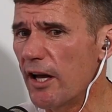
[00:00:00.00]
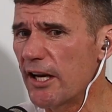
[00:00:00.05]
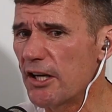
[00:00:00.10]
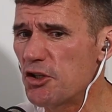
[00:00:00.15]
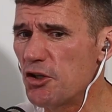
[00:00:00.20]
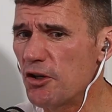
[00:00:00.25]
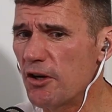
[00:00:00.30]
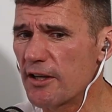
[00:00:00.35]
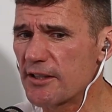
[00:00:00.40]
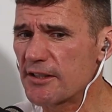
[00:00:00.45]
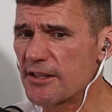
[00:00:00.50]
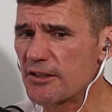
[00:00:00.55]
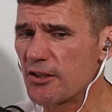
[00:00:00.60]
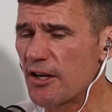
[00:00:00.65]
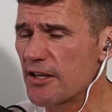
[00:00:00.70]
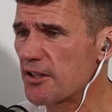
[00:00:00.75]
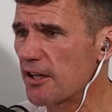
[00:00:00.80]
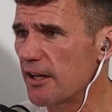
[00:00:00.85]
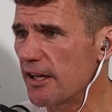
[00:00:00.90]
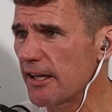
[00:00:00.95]
you guys decide to
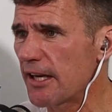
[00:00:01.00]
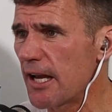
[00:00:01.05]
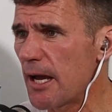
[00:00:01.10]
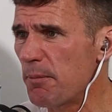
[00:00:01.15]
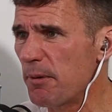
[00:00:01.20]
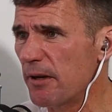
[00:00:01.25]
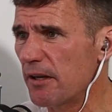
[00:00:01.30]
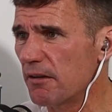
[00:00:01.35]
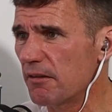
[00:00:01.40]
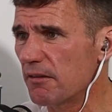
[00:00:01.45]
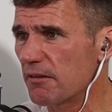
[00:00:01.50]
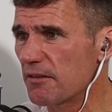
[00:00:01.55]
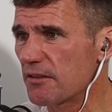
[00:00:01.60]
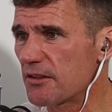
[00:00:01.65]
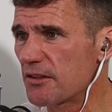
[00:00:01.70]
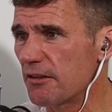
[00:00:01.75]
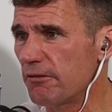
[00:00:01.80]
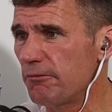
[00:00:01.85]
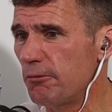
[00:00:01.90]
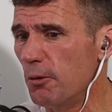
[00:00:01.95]
link up and sort
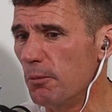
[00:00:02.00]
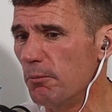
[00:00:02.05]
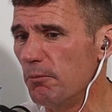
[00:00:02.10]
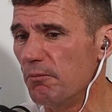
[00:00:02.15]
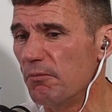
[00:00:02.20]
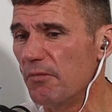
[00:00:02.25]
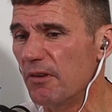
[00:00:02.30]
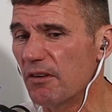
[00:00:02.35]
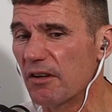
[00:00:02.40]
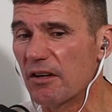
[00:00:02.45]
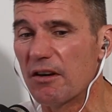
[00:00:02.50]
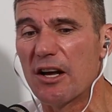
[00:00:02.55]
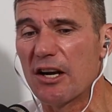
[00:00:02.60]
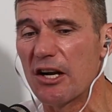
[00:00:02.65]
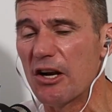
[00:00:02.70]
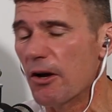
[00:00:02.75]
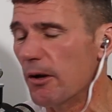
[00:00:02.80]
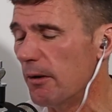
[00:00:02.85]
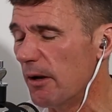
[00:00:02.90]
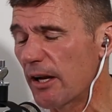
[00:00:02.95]
of form, I don't
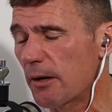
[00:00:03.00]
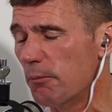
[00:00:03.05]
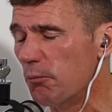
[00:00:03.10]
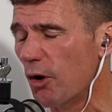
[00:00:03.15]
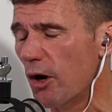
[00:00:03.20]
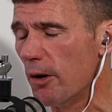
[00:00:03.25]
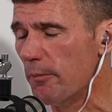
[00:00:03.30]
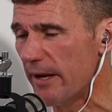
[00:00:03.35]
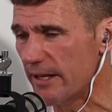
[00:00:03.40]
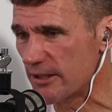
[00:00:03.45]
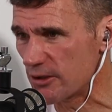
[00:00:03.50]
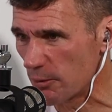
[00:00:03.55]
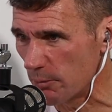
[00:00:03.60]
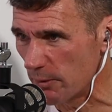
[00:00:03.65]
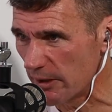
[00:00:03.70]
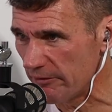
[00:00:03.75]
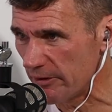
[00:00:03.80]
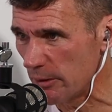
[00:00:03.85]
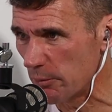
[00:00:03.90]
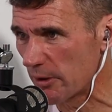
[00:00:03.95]
know, like a bromance or whatever
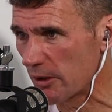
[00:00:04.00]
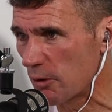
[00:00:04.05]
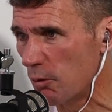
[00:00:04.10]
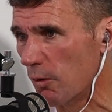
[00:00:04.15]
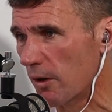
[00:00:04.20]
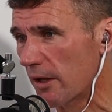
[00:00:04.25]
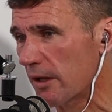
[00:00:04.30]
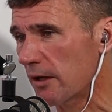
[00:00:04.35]
you want to call it?